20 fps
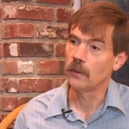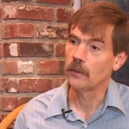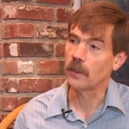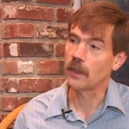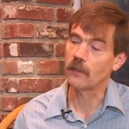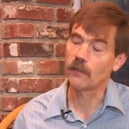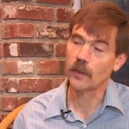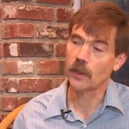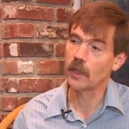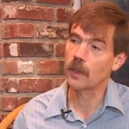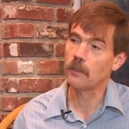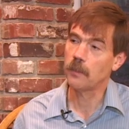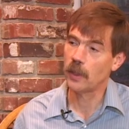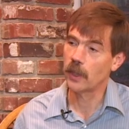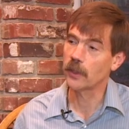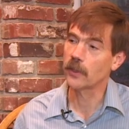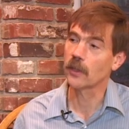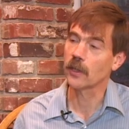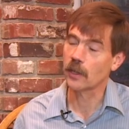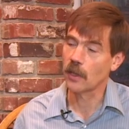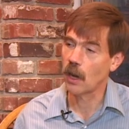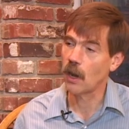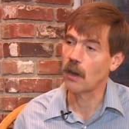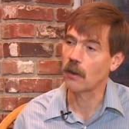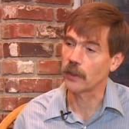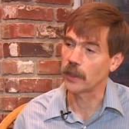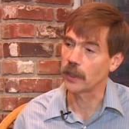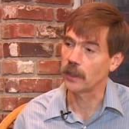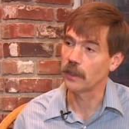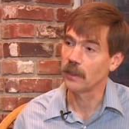that if you're going to plug your
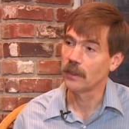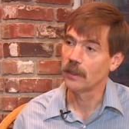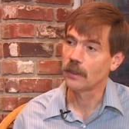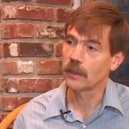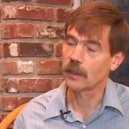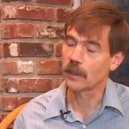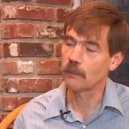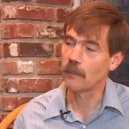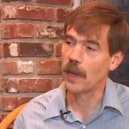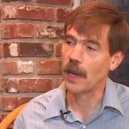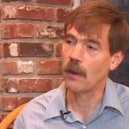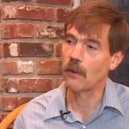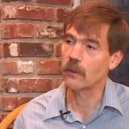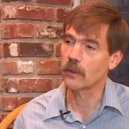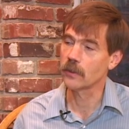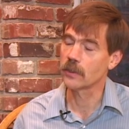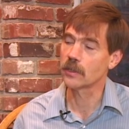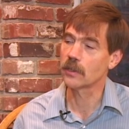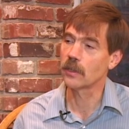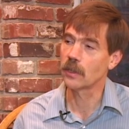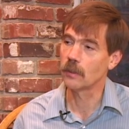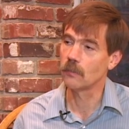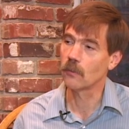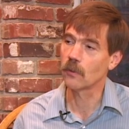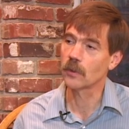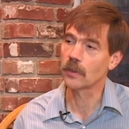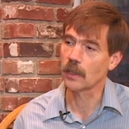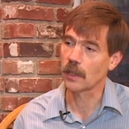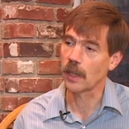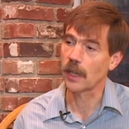car in, the power is going to
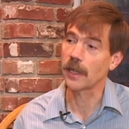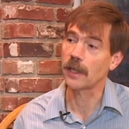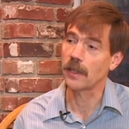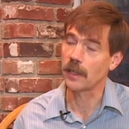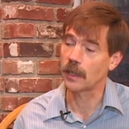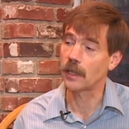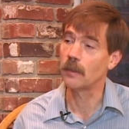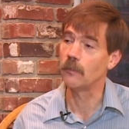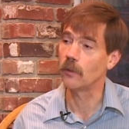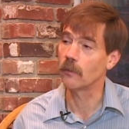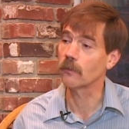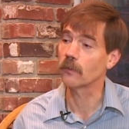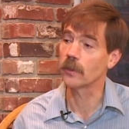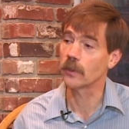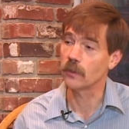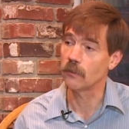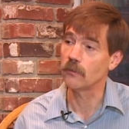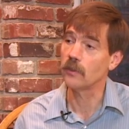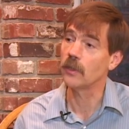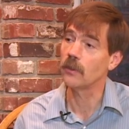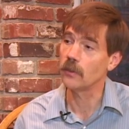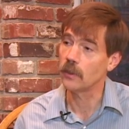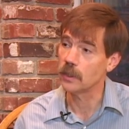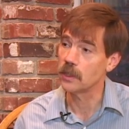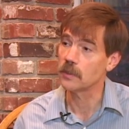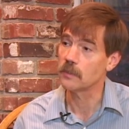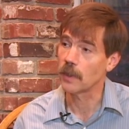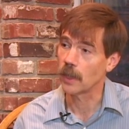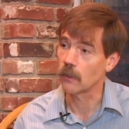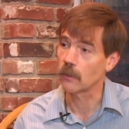more than likely come over a
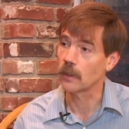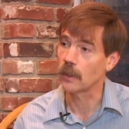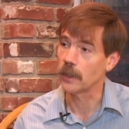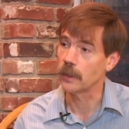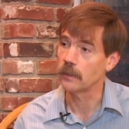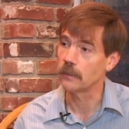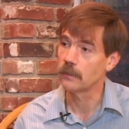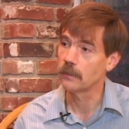utilities power line.